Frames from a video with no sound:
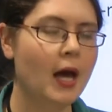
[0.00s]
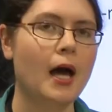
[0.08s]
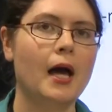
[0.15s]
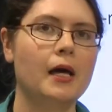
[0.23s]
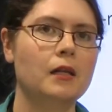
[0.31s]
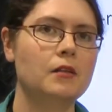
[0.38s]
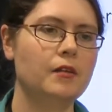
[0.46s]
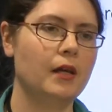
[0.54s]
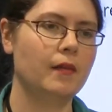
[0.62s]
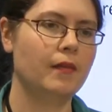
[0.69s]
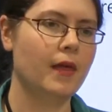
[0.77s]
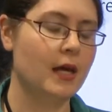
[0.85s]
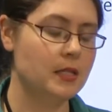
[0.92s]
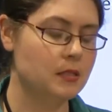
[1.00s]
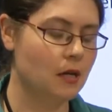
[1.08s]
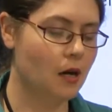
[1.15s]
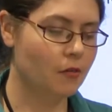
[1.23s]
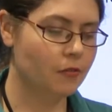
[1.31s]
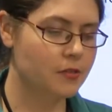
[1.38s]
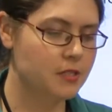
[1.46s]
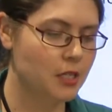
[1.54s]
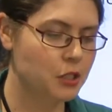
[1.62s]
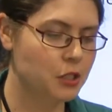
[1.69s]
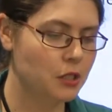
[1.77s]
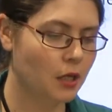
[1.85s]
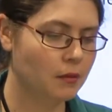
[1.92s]
And in that half of the
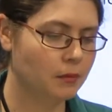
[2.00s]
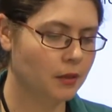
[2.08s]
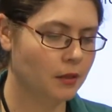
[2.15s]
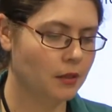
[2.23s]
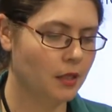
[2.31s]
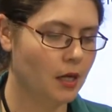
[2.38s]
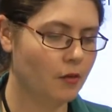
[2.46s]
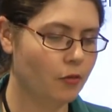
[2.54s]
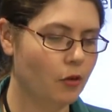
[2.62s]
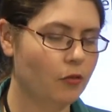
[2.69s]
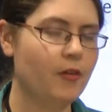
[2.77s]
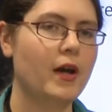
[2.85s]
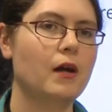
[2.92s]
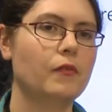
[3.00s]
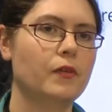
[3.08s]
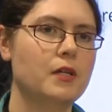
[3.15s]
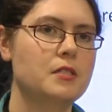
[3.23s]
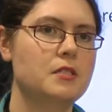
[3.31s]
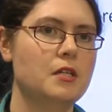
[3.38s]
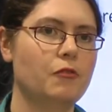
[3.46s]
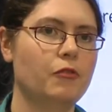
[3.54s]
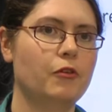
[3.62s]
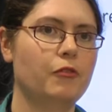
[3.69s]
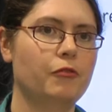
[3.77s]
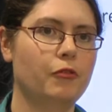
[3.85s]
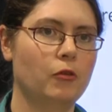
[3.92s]
session, I'm going to cover off how these
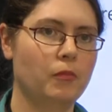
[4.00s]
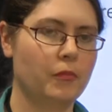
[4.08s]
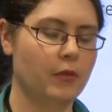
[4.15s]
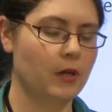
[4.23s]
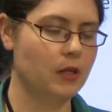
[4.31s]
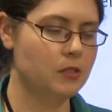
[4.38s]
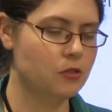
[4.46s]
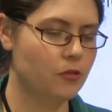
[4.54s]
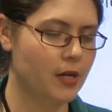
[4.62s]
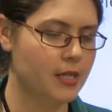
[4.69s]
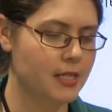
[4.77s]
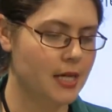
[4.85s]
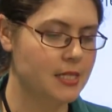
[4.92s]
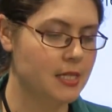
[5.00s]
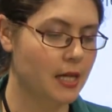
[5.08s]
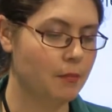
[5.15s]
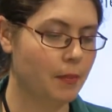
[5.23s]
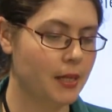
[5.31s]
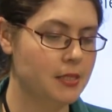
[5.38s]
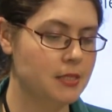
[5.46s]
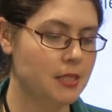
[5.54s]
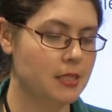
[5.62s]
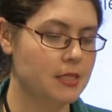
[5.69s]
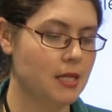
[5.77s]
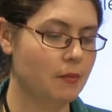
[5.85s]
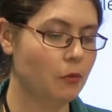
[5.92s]
differ from the straight essay-based
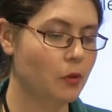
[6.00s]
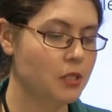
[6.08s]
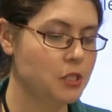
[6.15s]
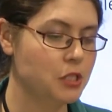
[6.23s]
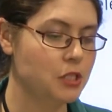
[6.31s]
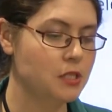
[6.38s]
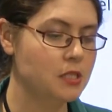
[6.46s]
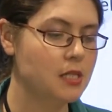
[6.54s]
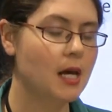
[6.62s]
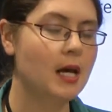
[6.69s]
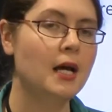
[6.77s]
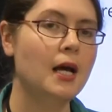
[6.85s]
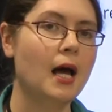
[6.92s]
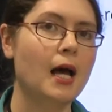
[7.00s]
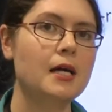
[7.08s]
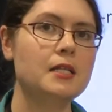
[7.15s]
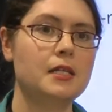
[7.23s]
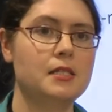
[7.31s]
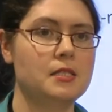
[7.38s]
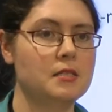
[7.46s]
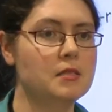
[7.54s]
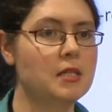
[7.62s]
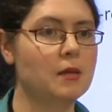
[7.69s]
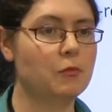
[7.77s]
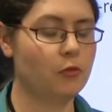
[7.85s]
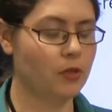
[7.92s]
exam questions and hints and
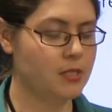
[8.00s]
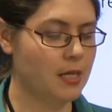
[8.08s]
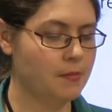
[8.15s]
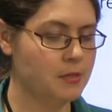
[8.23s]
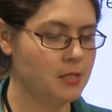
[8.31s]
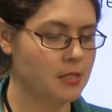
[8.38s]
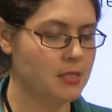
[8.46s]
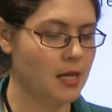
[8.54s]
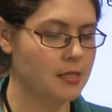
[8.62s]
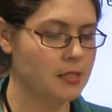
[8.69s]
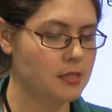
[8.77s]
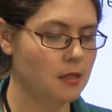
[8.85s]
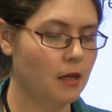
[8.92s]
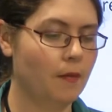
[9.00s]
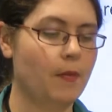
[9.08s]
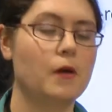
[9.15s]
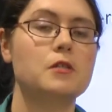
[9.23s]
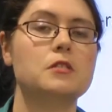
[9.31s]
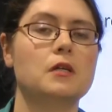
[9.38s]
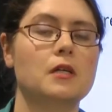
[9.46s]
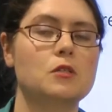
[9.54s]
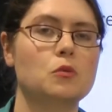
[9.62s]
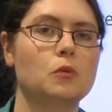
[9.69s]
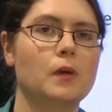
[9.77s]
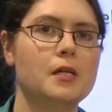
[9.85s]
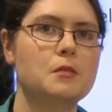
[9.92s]
tips for exam success, and those, as
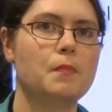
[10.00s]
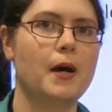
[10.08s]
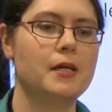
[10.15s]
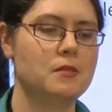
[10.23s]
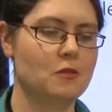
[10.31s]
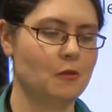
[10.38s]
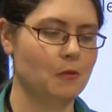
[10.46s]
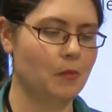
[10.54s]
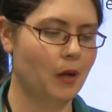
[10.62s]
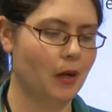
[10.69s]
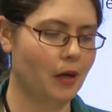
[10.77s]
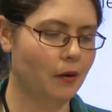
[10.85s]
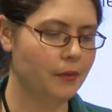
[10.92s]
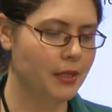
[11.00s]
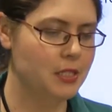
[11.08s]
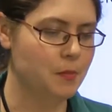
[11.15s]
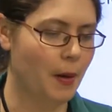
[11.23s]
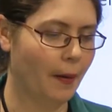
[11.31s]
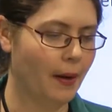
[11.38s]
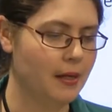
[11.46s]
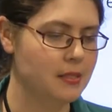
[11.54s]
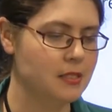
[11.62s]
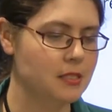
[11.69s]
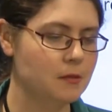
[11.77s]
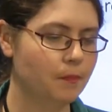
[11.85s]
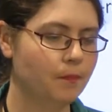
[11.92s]
always, based on my own
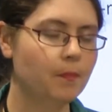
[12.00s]
experience.